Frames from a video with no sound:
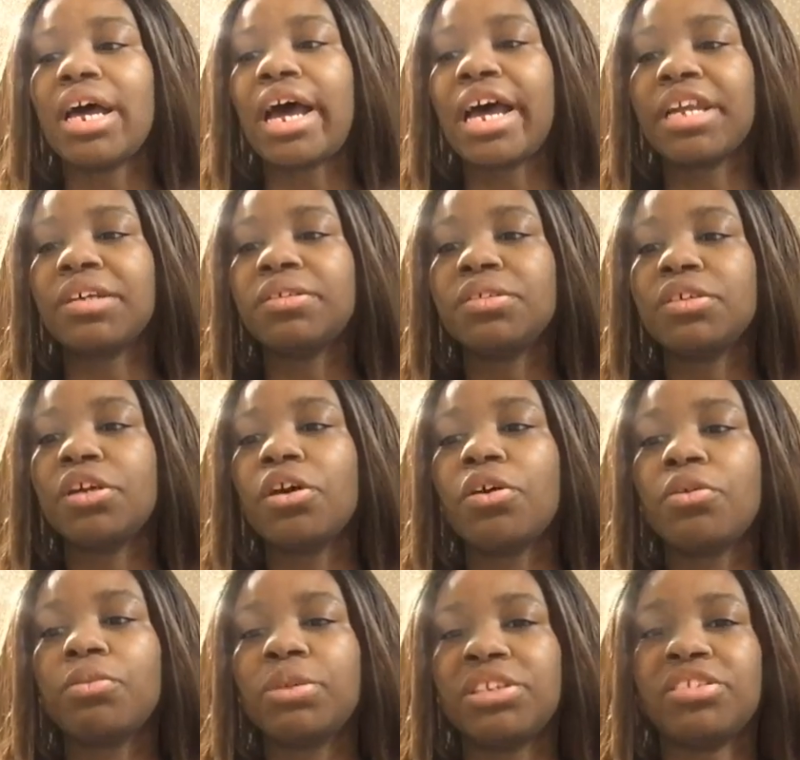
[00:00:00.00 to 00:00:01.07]
I don't know
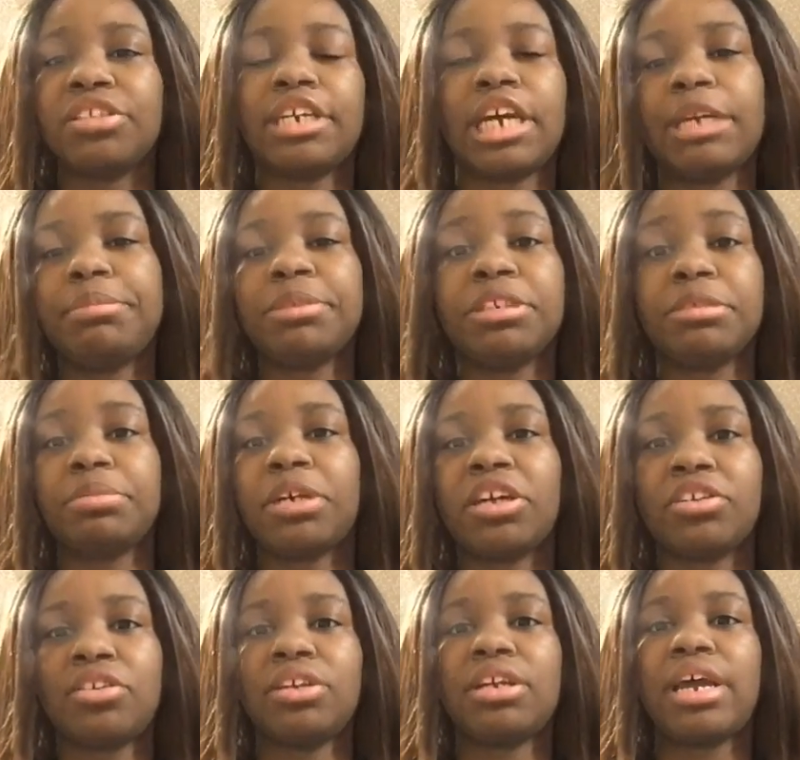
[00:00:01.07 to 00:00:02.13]
which type of
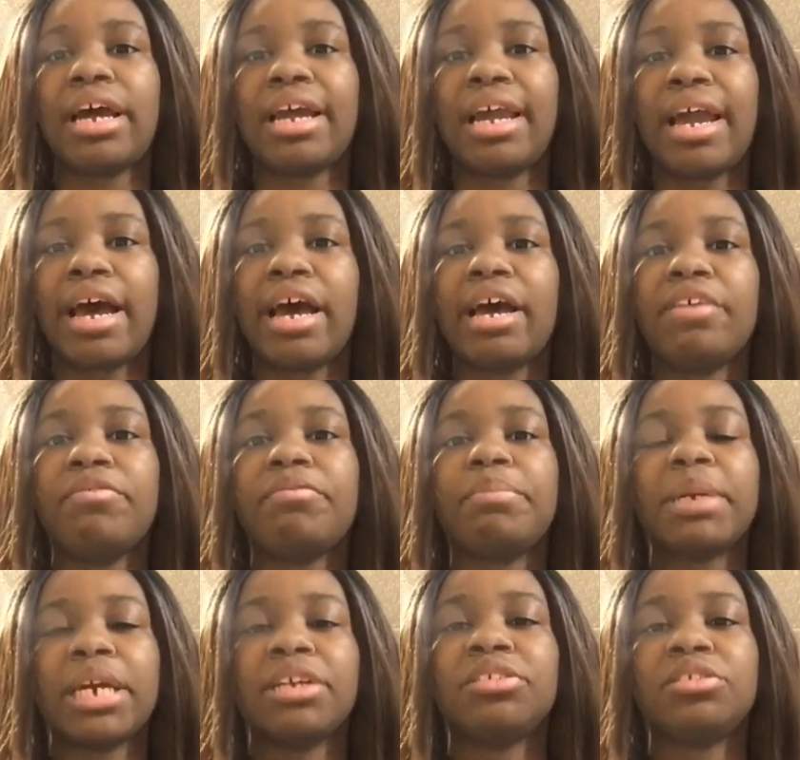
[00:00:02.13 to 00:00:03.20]
depression I have,
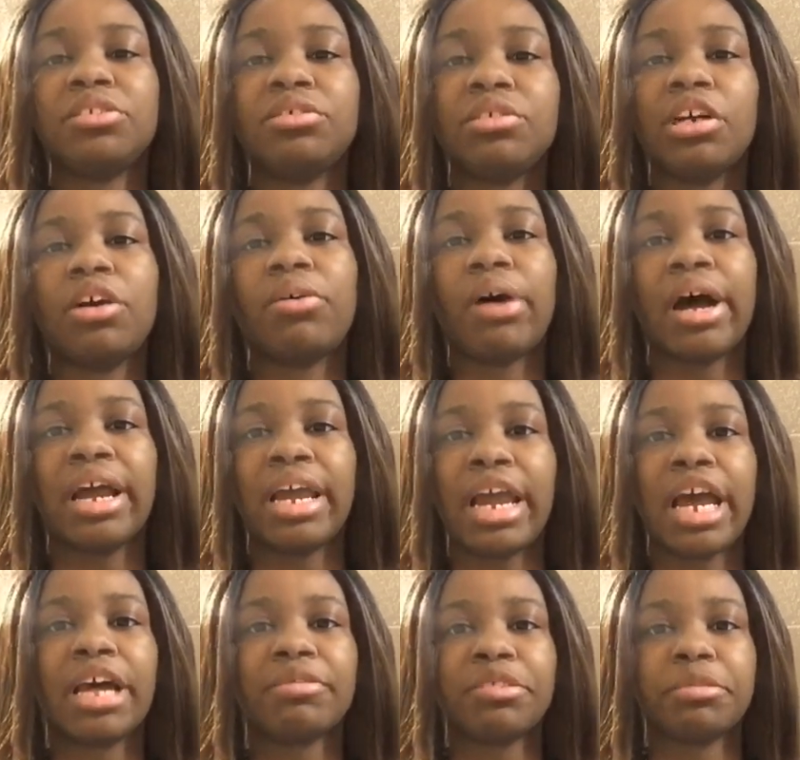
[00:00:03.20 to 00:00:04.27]
but I do know I
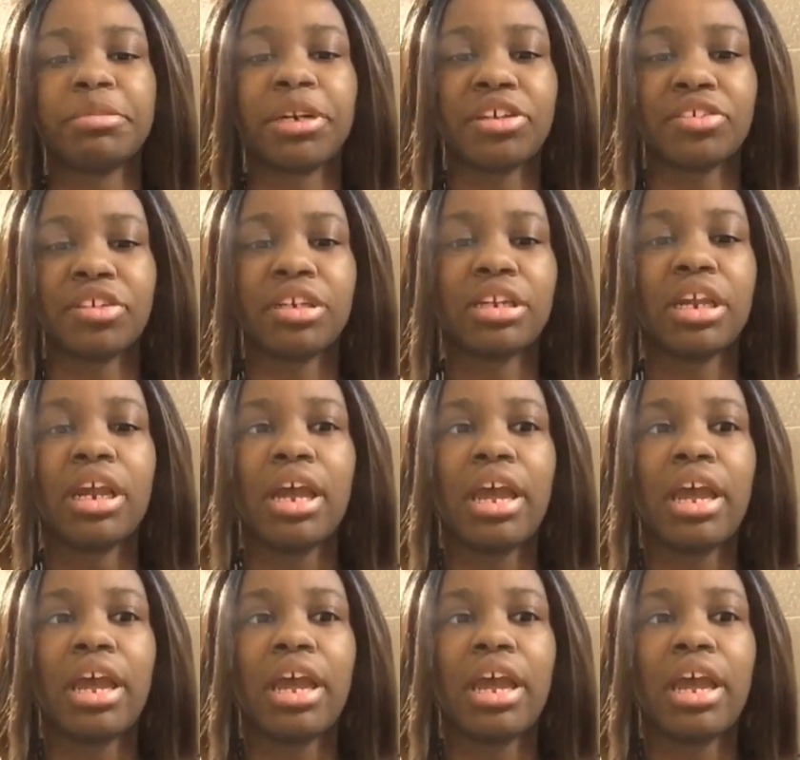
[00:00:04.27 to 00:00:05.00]
have depression.